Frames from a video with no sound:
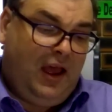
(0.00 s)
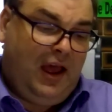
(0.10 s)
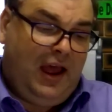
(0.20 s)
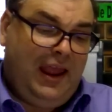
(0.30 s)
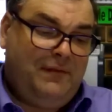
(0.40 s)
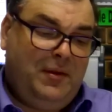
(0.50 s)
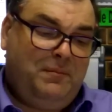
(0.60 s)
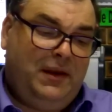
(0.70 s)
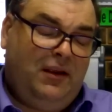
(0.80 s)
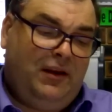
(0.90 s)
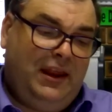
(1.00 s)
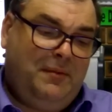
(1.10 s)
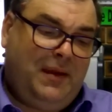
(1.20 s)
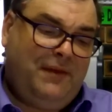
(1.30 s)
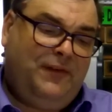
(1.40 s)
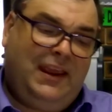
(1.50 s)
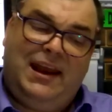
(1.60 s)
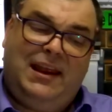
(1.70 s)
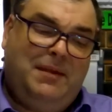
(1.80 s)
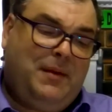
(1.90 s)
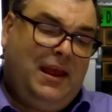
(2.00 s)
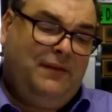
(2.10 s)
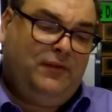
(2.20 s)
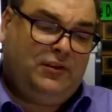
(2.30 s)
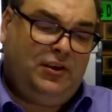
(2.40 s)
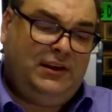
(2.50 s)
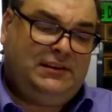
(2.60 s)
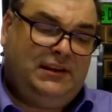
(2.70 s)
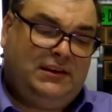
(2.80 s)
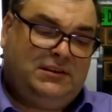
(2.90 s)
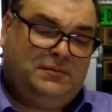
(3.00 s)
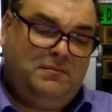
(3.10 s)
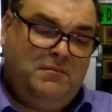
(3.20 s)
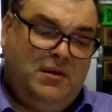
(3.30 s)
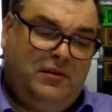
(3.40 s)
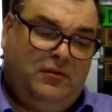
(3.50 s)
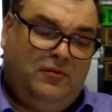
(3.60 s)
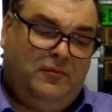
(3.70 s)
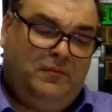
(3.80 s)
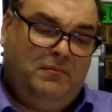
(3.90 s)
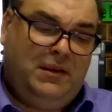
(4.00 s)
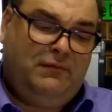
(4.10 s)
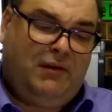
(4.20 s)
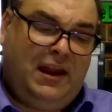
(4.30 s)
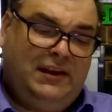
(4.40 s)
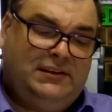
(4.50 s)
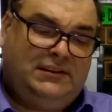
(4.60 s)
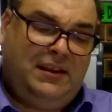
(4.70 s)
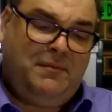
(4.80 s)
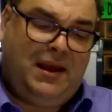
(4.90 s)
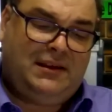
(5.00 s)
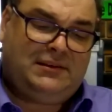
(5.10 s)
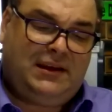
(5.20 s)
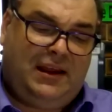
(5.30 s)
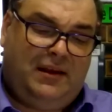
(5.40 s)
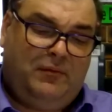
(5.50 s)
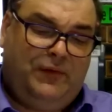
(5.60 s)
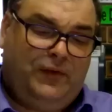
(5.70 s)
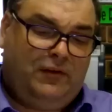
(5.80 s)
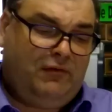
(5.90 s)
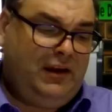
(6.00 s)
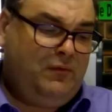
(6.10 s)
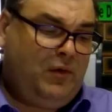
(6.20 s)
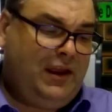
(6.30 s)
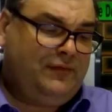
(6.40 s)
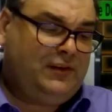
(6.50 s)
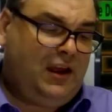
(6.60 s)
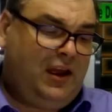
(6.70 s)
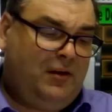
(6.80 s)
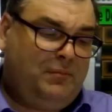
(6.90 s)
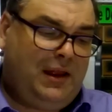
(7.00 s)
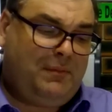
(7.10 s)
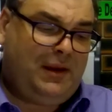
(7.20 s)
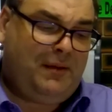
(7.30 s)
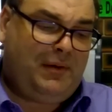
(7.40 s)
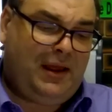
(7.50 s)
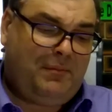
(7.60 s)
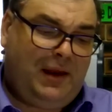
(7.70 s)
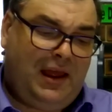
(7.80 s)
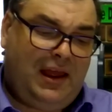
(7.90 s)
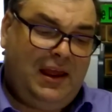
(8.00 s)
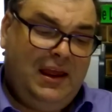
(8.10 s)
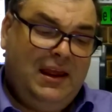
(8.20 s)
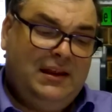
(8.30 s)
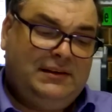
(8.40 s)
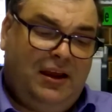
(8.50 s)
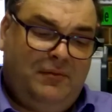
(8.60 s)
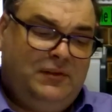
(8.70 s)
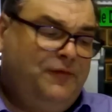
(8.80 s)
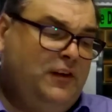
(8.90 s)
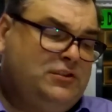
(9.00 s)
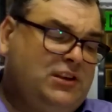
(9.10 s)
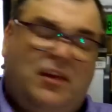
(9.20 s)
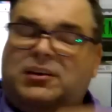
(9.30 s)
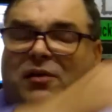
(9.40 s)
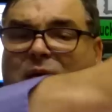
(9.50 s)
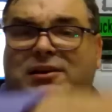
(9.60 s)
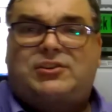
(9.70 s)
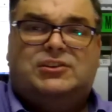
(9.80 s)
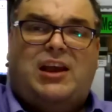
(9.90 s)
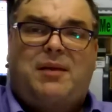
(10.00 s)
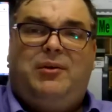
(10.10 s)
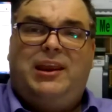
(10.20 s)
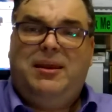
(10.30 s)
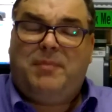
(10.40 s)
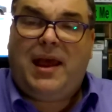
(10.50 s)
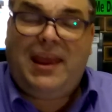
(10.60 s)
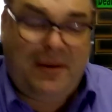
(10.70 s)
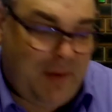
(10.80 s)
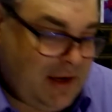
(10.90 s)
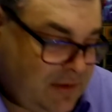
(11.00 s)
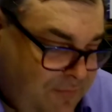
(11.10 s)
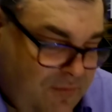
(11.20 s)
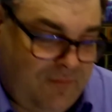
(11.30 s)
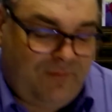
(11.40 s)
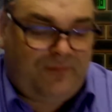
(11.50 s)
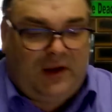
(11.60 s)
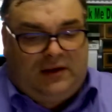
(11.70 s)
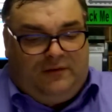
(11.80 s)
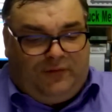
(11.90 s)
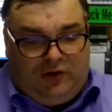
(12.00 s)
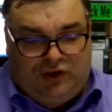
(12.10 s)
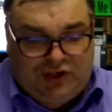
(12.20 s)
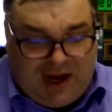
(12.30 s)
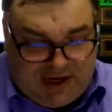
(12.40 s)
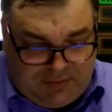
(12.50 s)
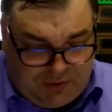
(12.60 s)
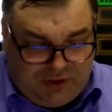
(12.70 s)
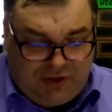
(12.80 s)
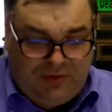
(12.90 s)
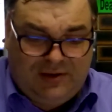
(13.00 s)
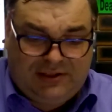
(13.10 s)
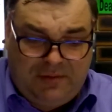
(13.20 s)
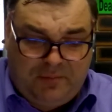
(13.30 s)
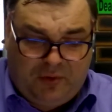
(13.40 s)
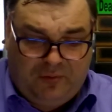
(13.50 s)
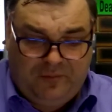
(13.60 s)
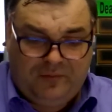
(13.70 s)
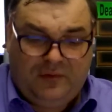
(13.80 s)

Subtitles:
I have been bidding on eBay. Forget eBay. For 36 mil mid-range Seamaster with a green wave dial. Blah, blah, blah, blah. Don't waste your time on eBay. eBay's fucking full of sharks. What you do is simple.